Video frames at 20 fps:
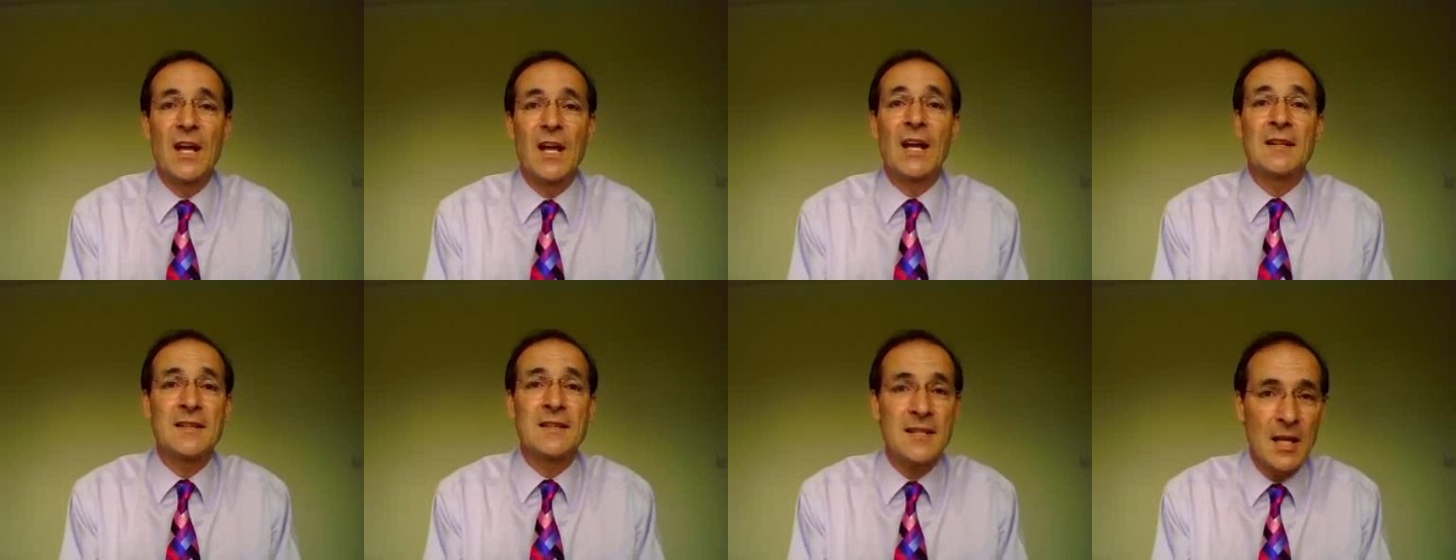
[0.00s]

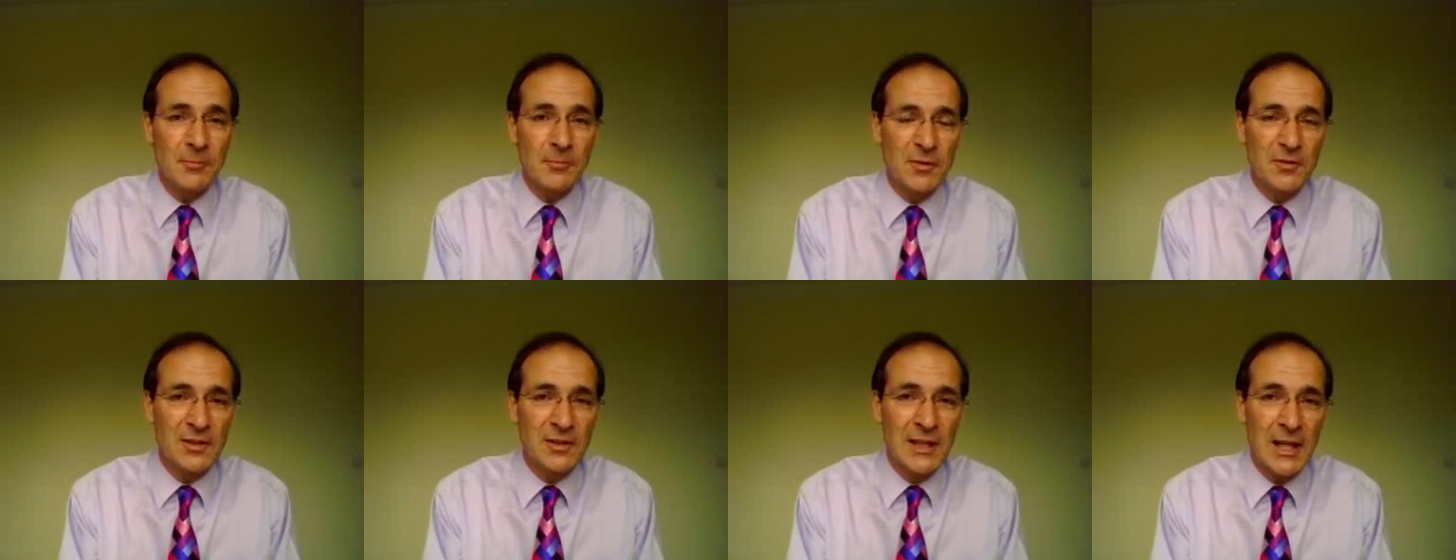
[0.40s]
And
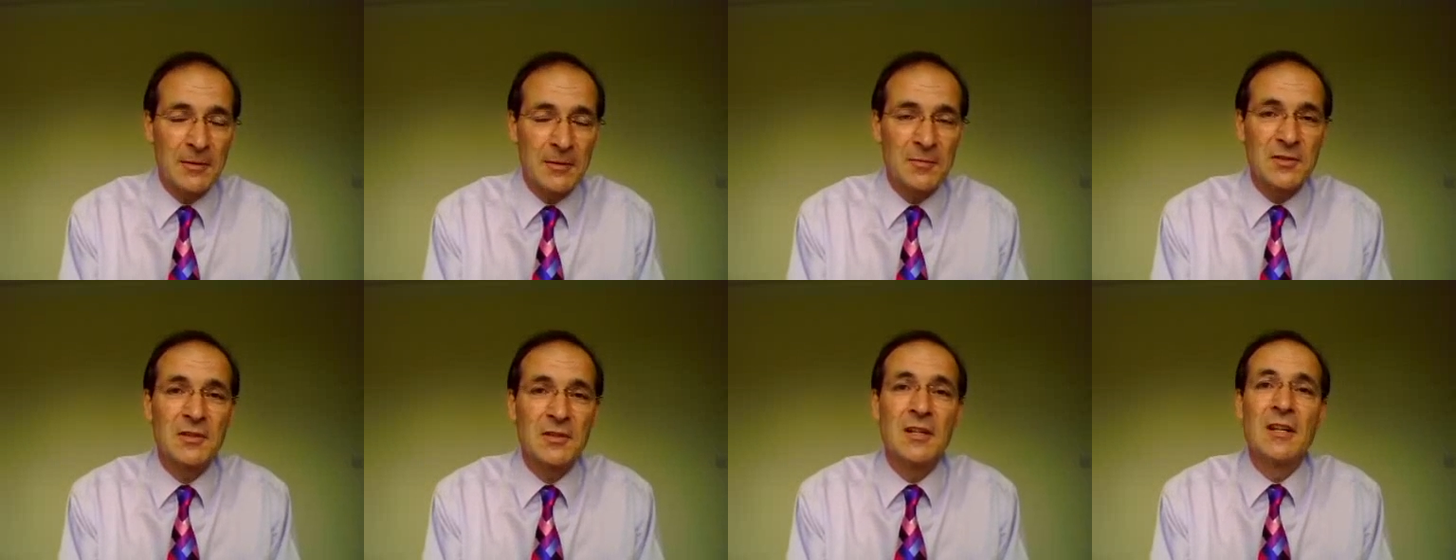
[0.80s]
some have
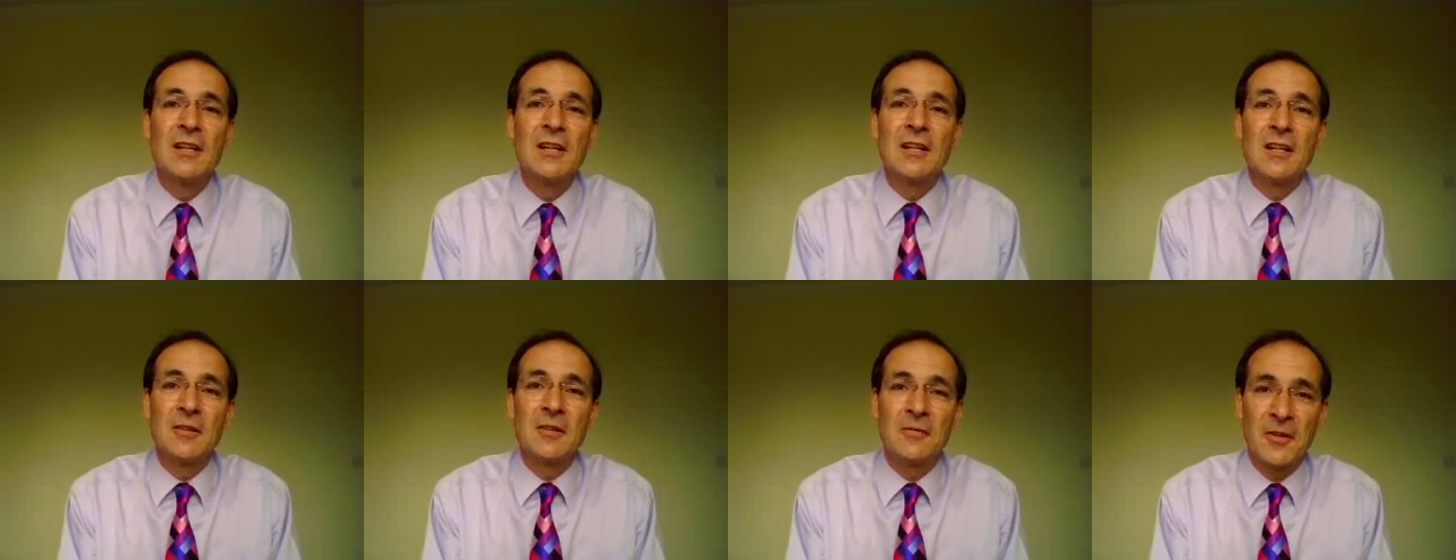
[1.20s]
claimed,
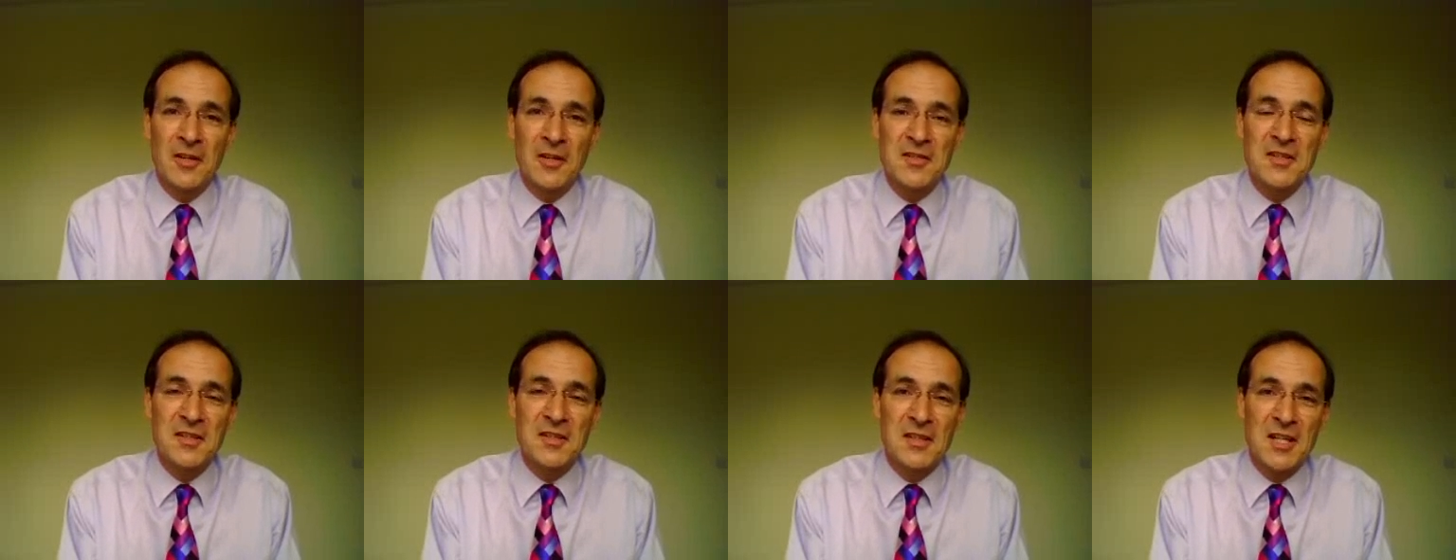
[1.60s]

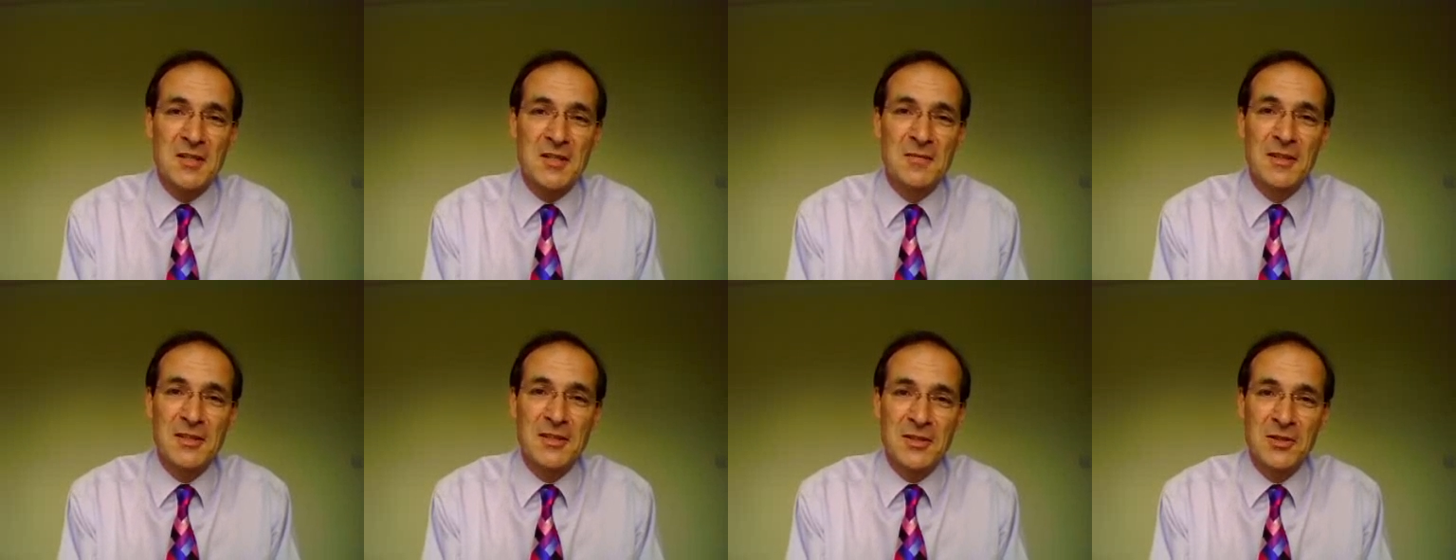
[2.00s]
very
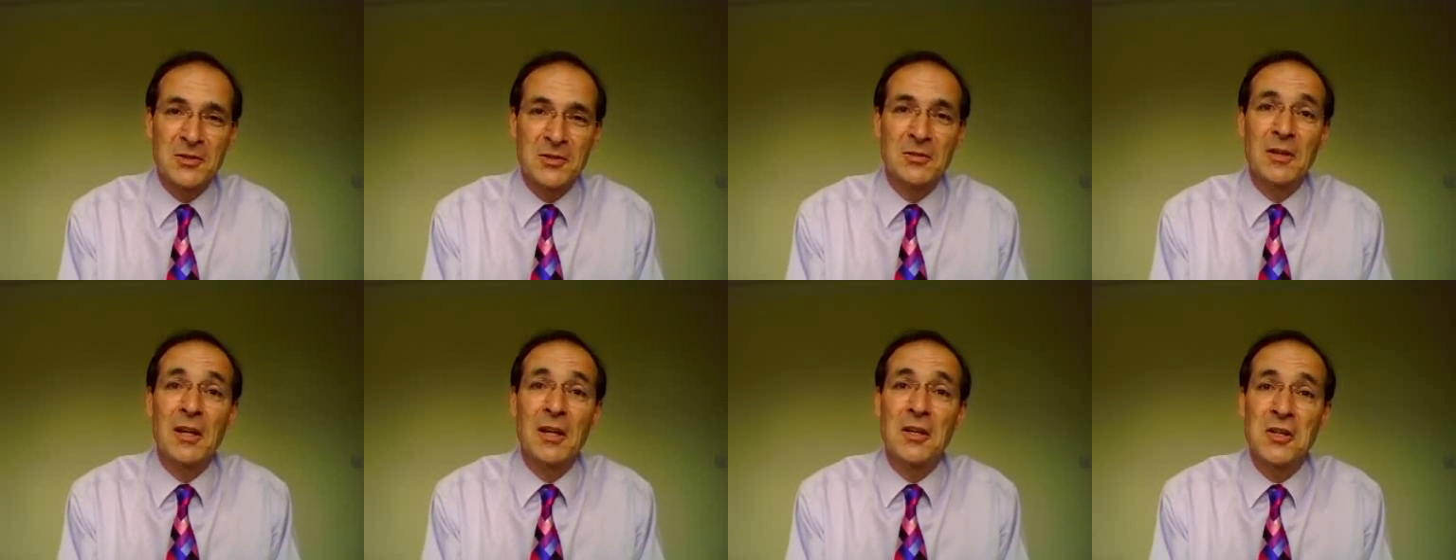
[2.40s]
successfully
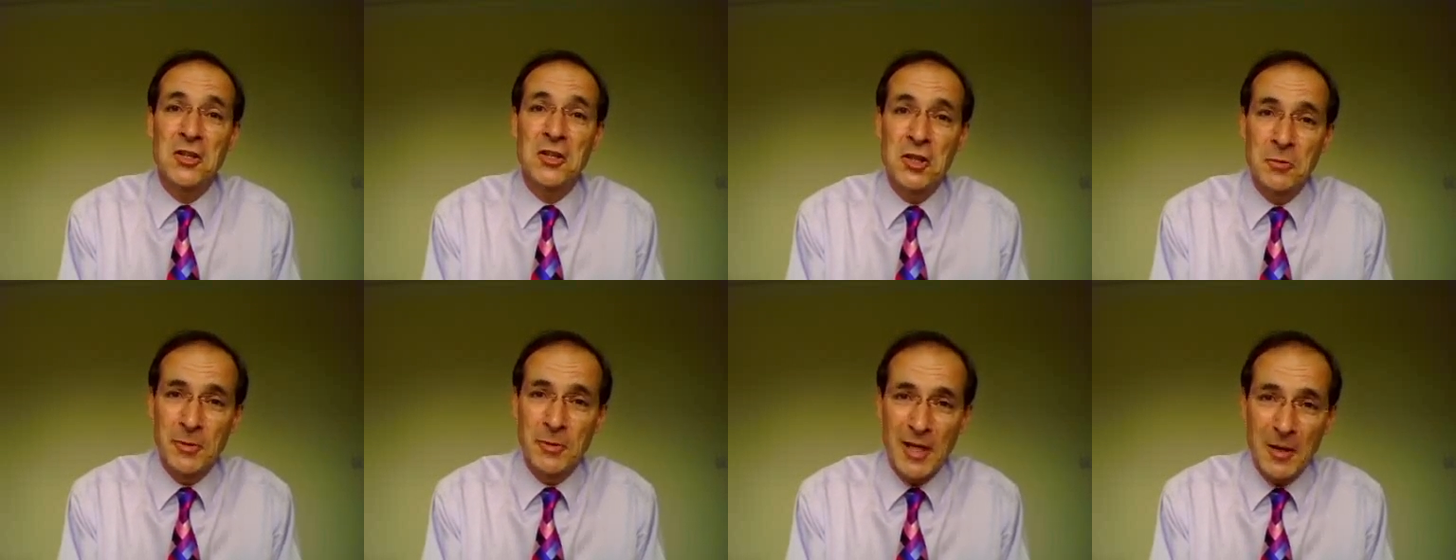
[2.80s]
too, in
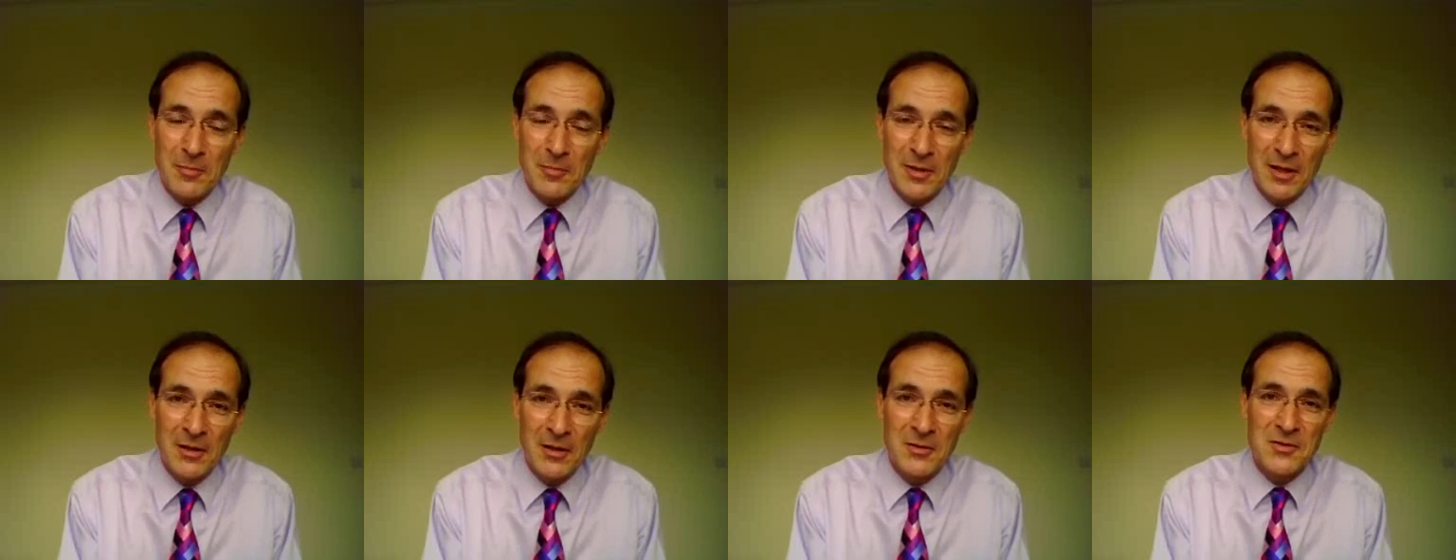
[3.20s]
human
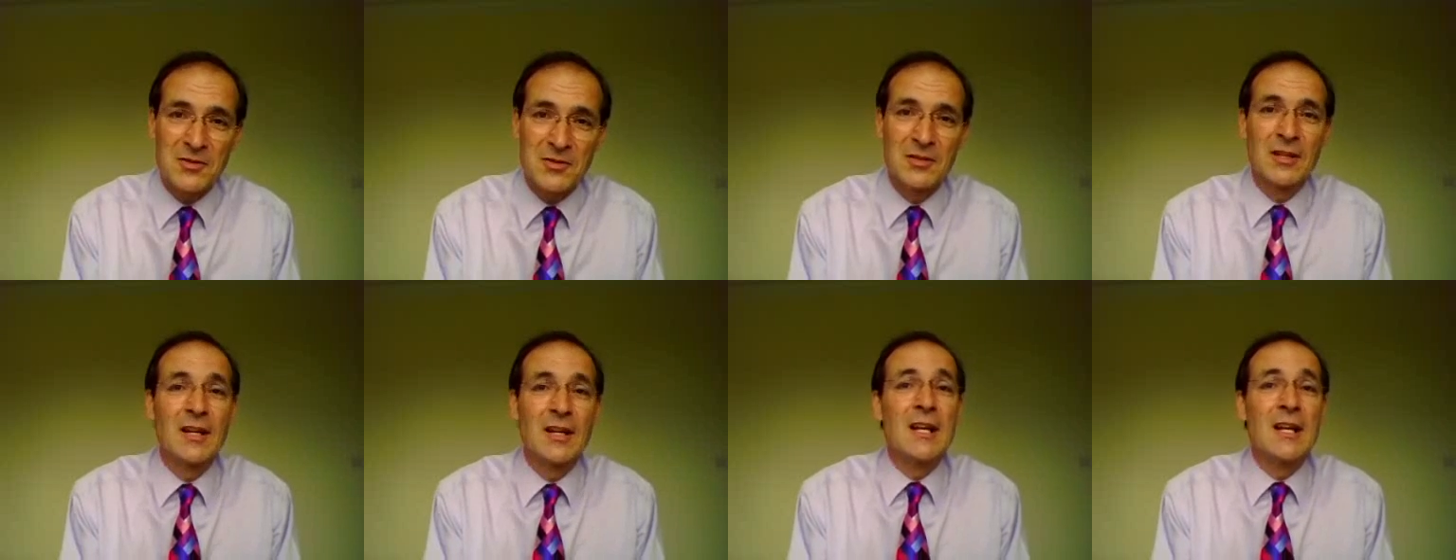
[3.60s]
embryos.